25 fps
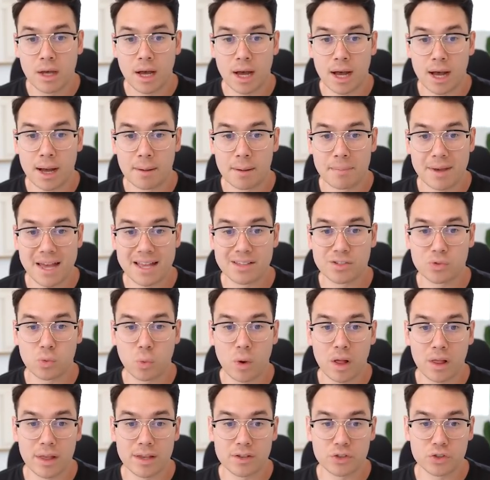as
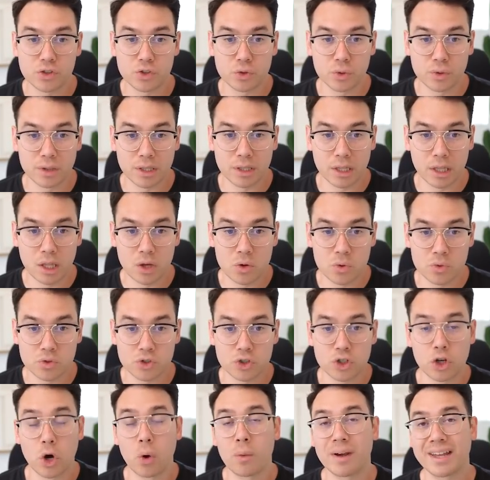well as student
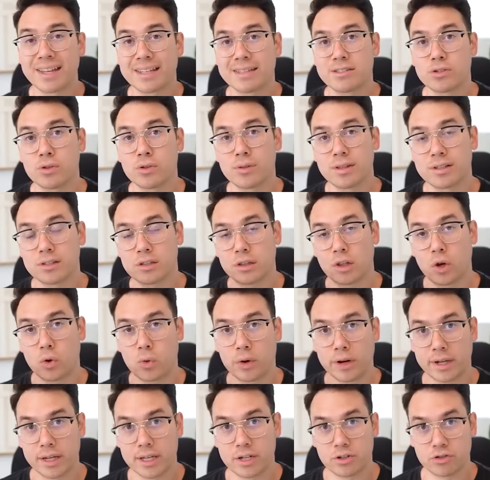loans going into this
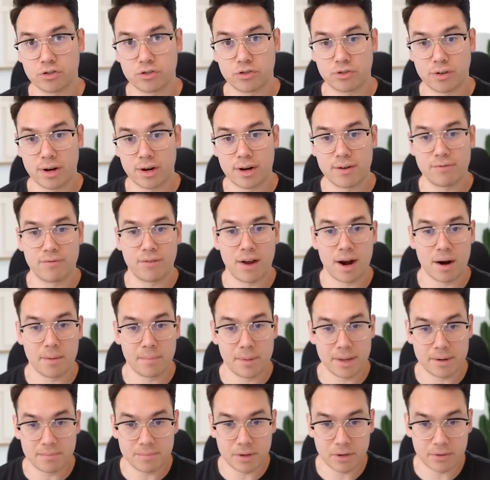lowering interest rate
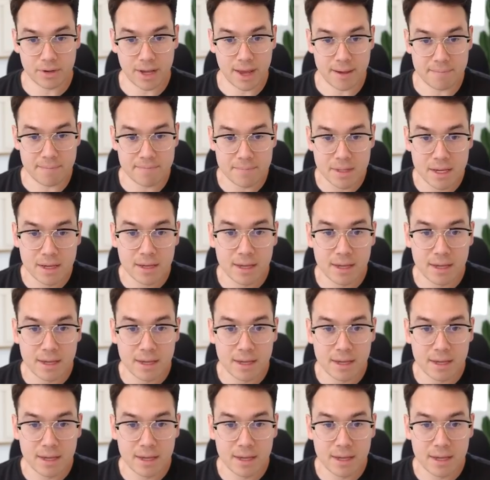environment, okay?